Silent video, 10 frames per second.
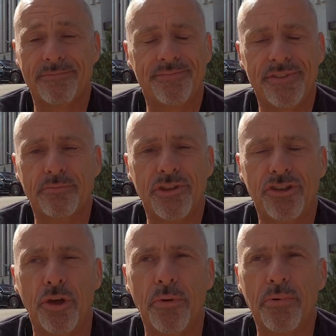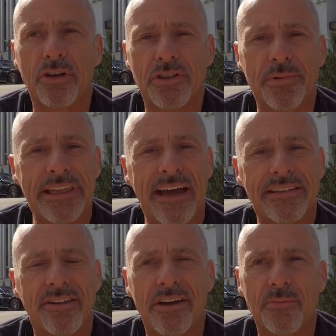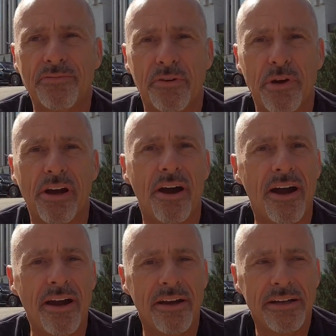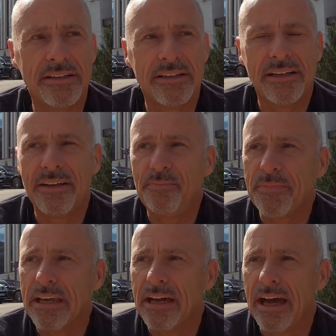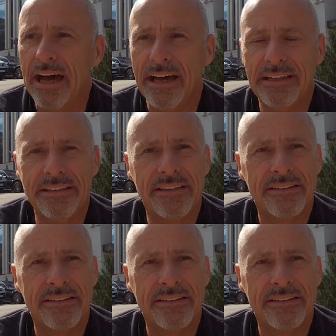something stupid because of my tax document for my car, and